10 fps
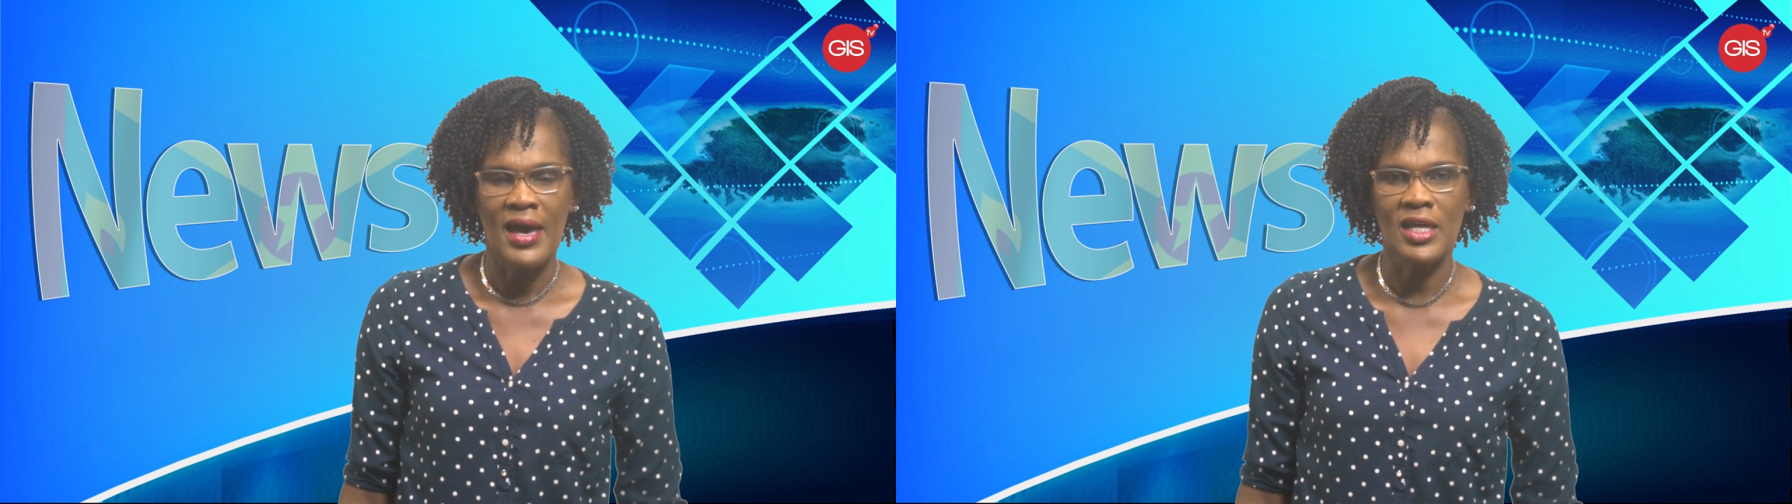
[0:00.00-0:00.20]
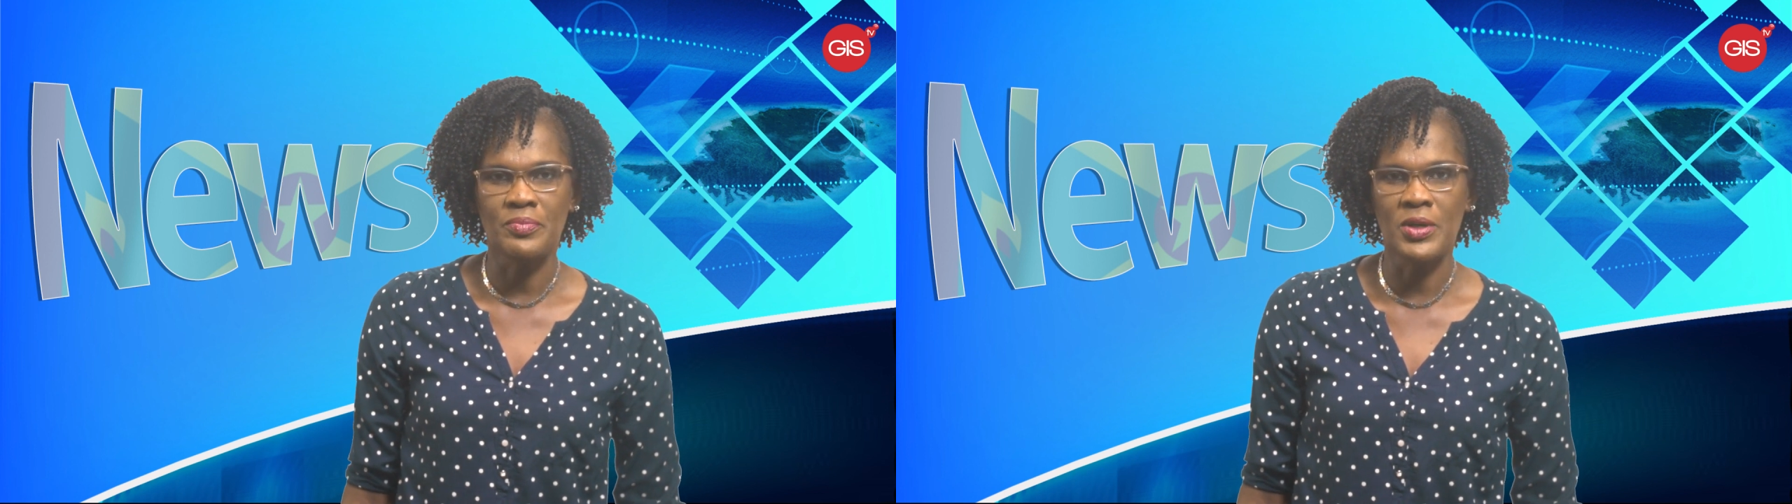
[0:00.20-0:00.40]

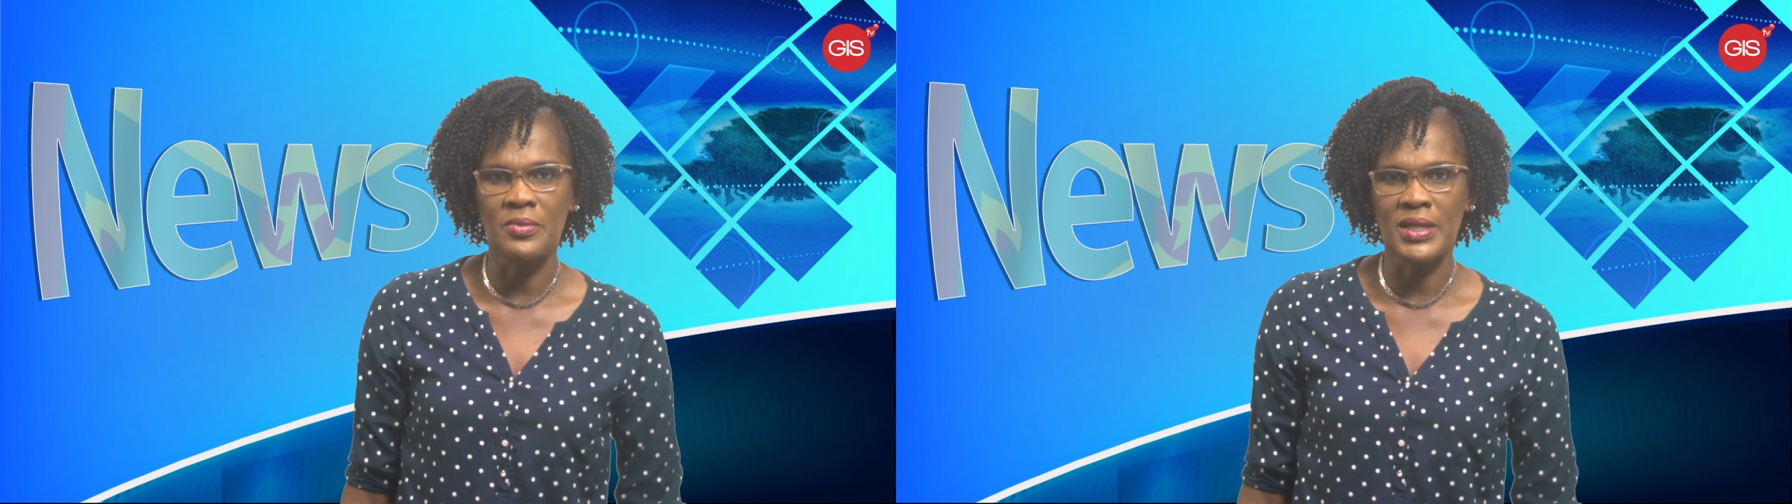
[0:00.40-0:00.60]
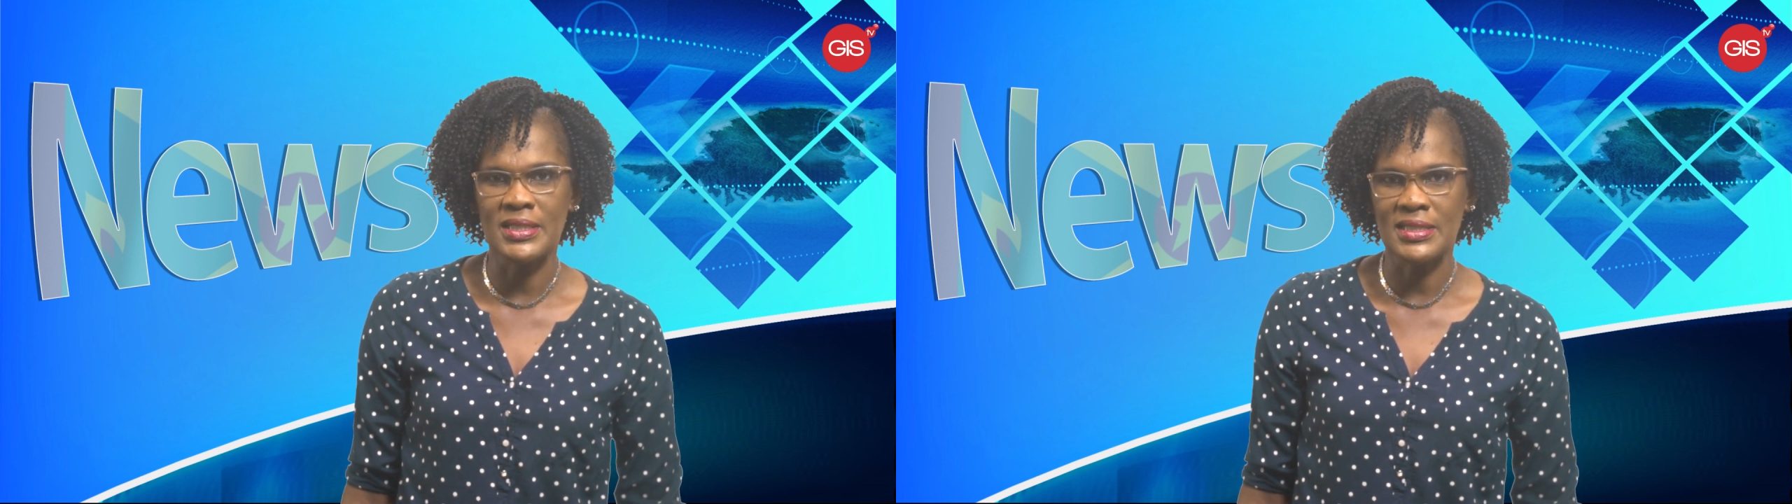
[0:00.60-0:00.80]
and
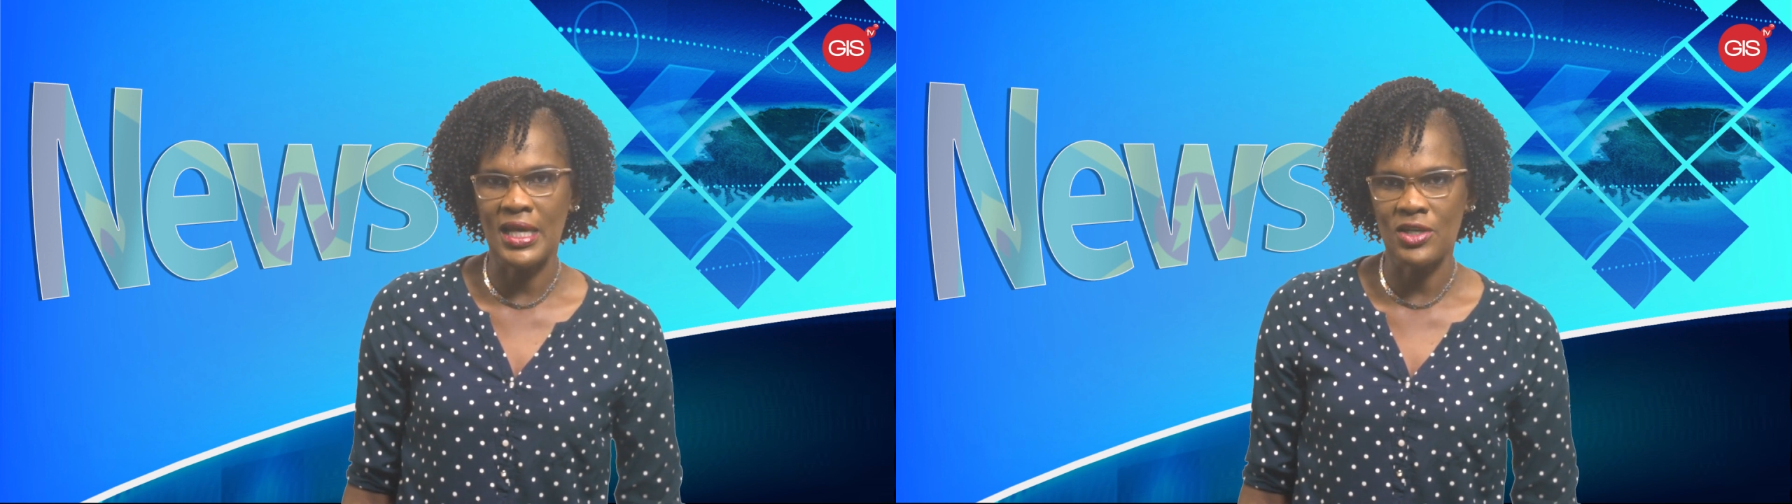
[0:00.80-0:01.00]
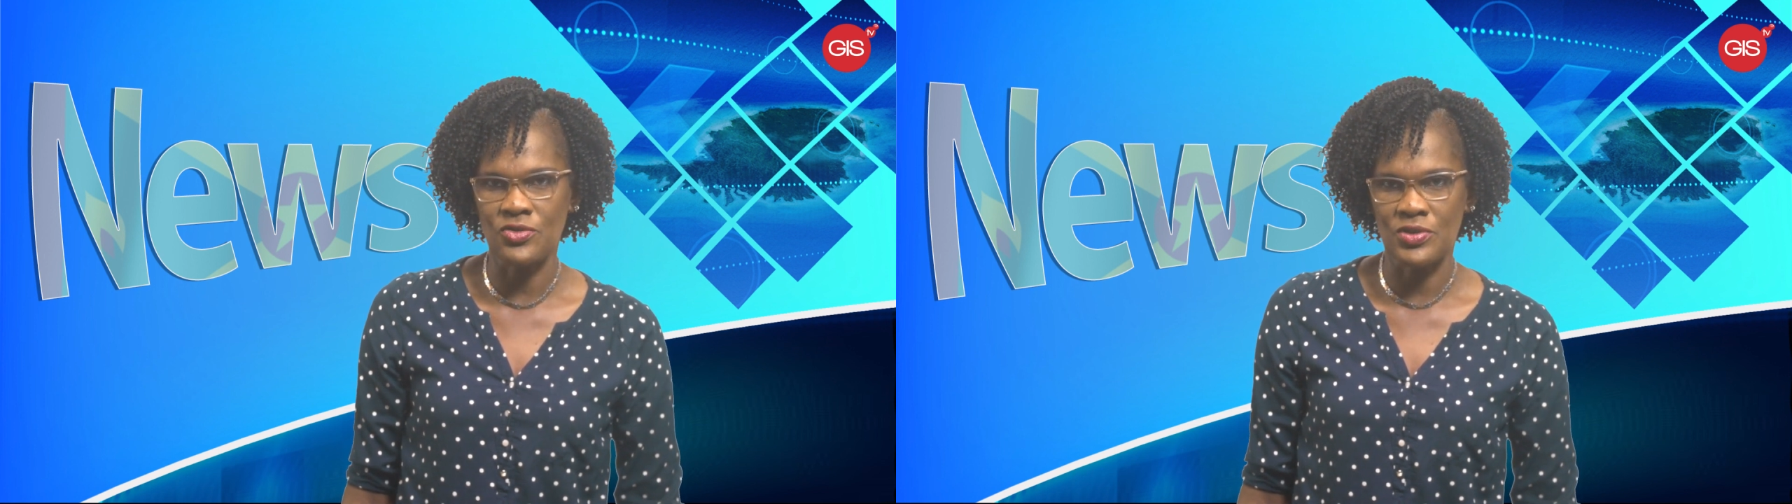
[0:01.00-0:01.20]
Permanent
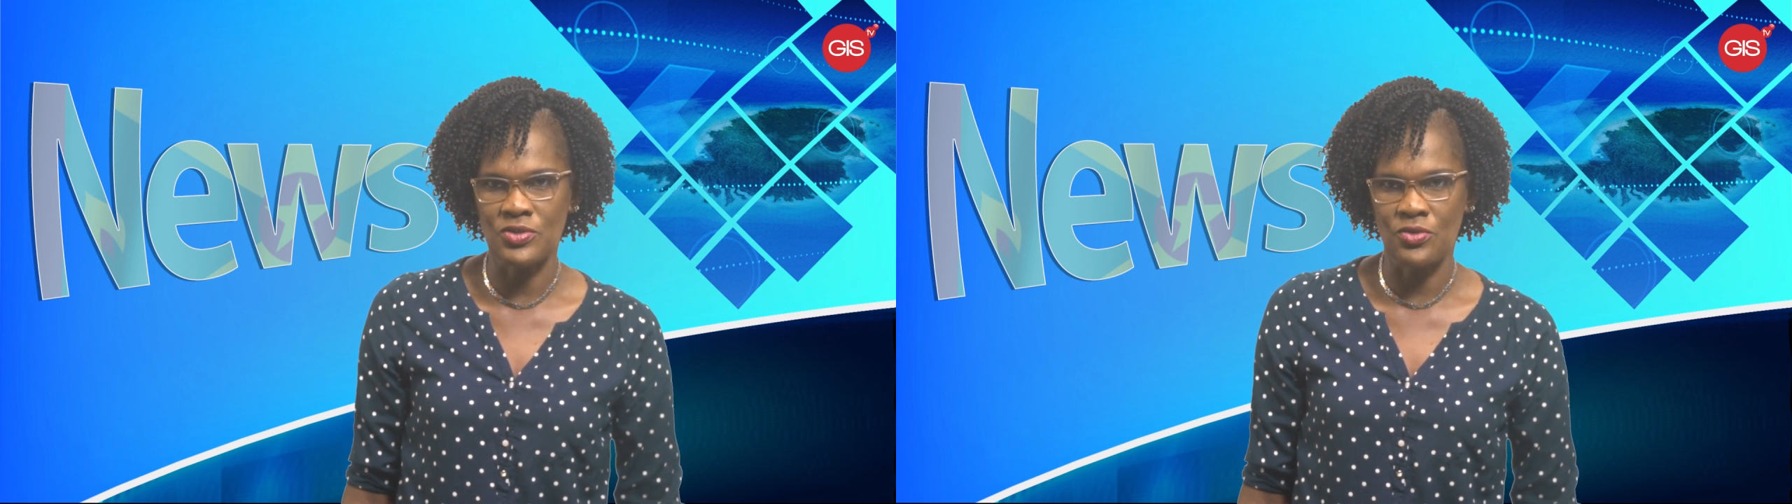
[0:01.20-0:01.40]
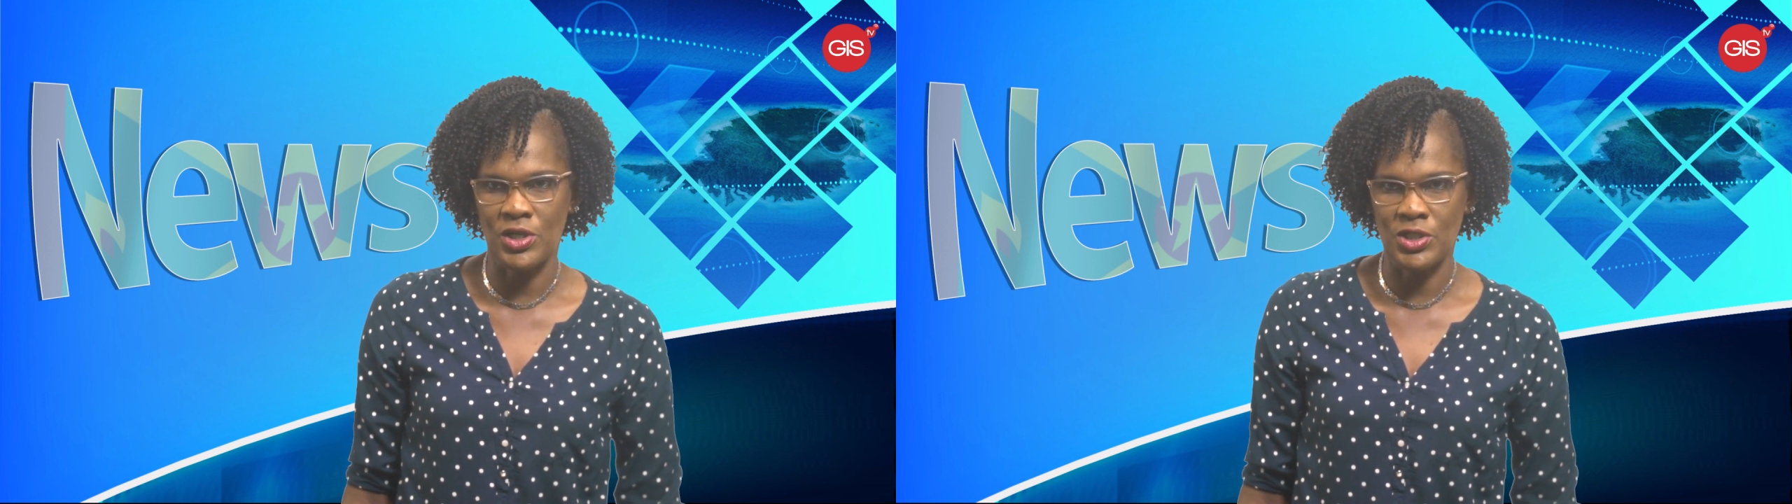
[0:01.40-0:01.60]

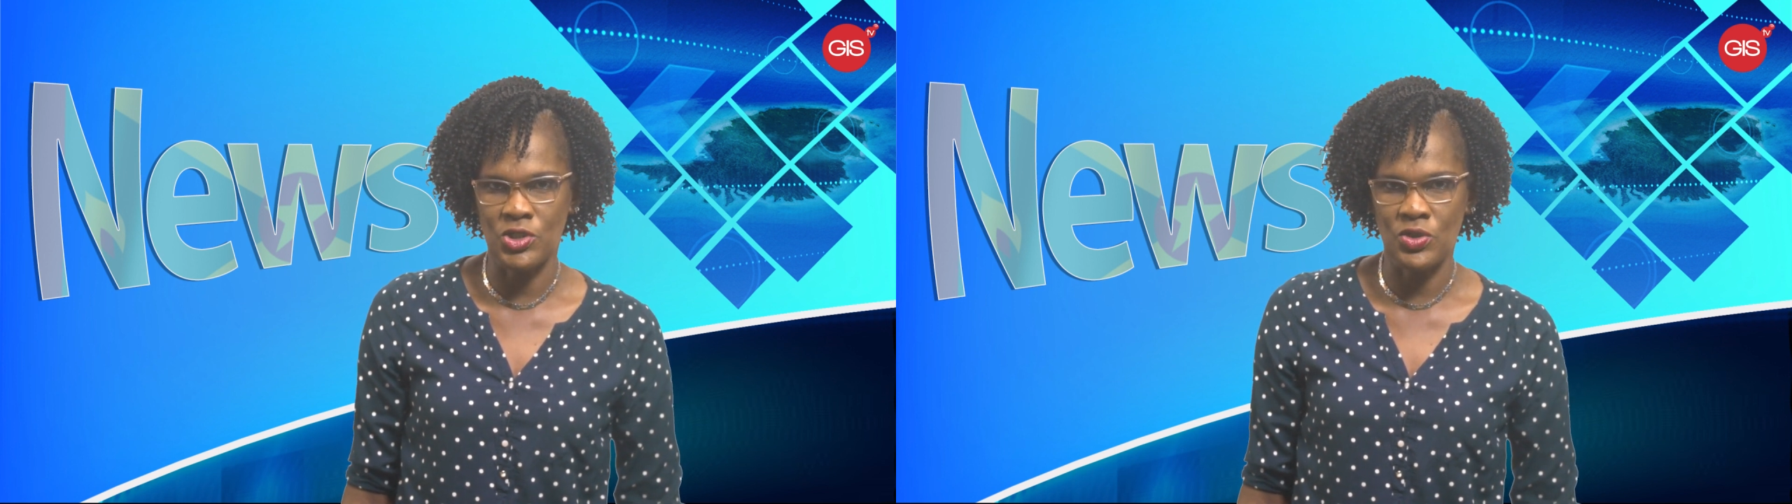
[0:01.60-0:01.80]
Secretaries Rhonda